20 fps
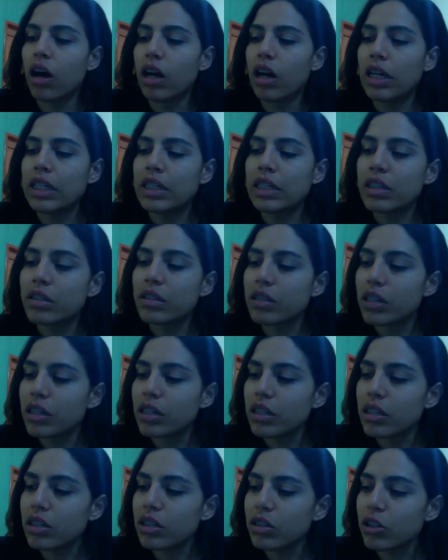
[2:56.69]
In a
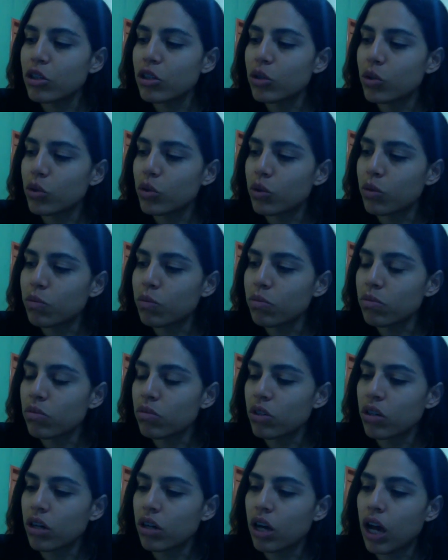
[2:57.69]
standard tool,
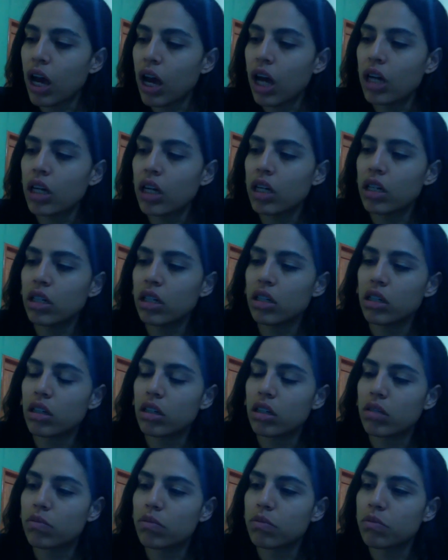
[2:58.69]
I
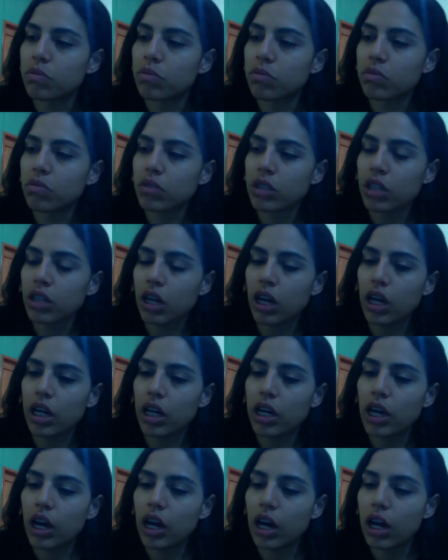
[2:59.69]
um,
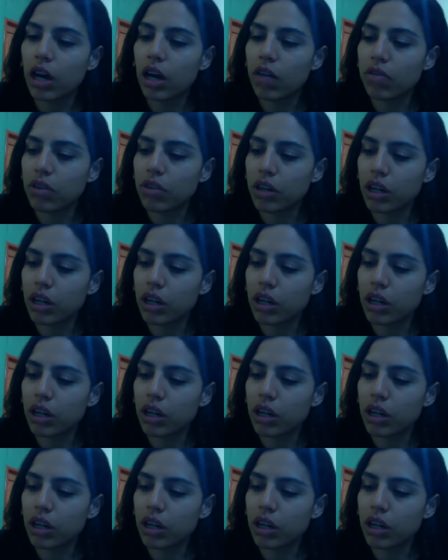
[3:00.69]
I have